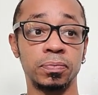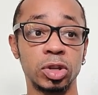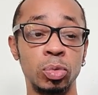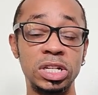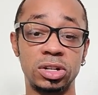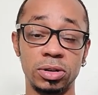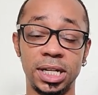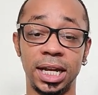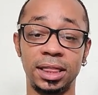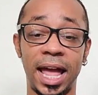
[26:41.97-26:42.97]
we start to
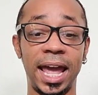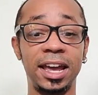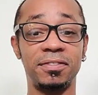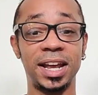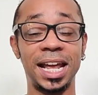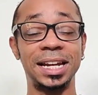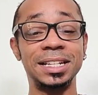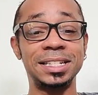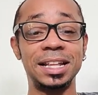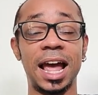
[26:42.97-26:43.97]
get the hang of it, and
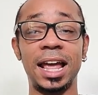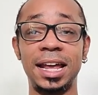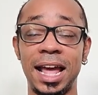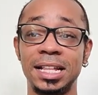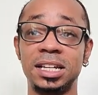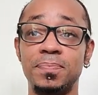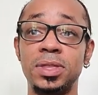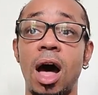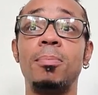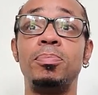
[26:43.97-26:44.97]
it ends up
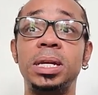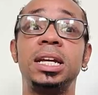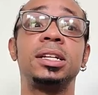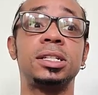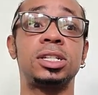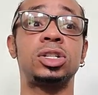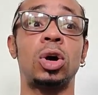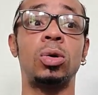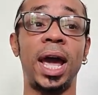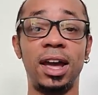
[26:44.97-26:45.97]
not being
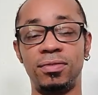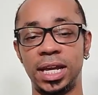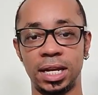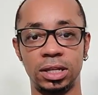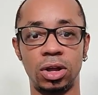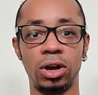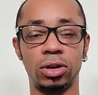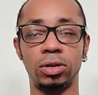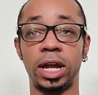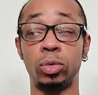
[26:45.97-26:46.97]
so heavy any
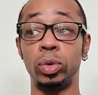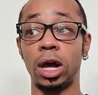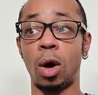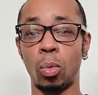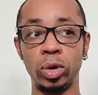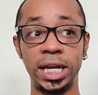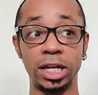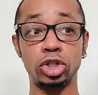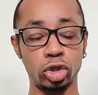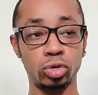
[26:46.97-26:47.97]
longer. Like, we
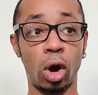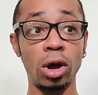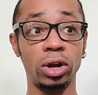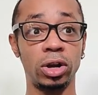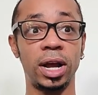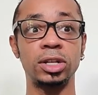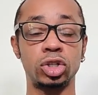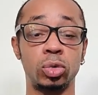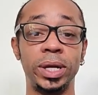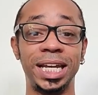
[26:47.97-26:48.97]
get stronger, and
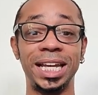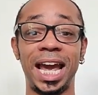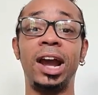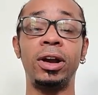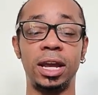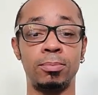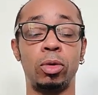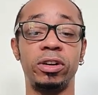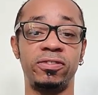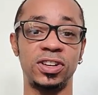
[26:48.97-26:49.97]
so we can carry it
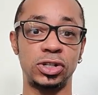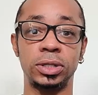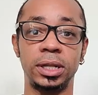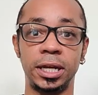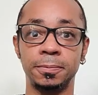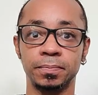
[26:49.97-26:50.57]
more efficiently.